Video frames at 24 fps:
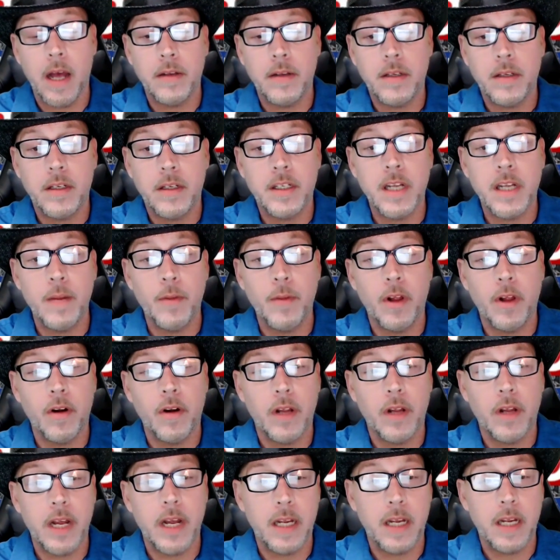
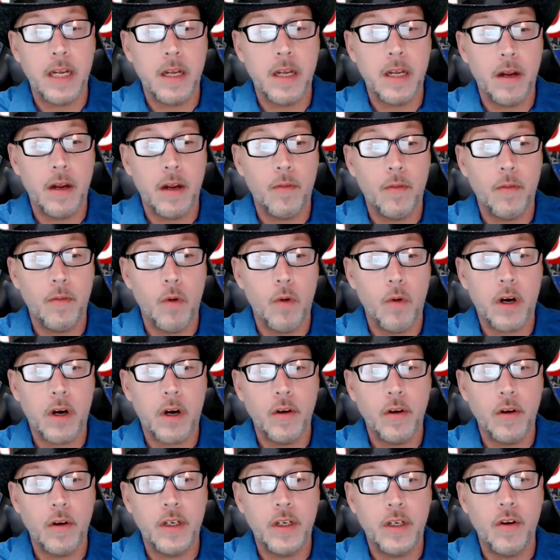similarly to where
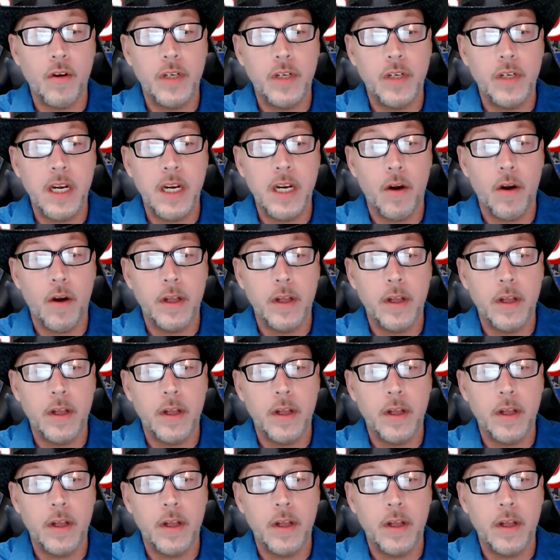Cugino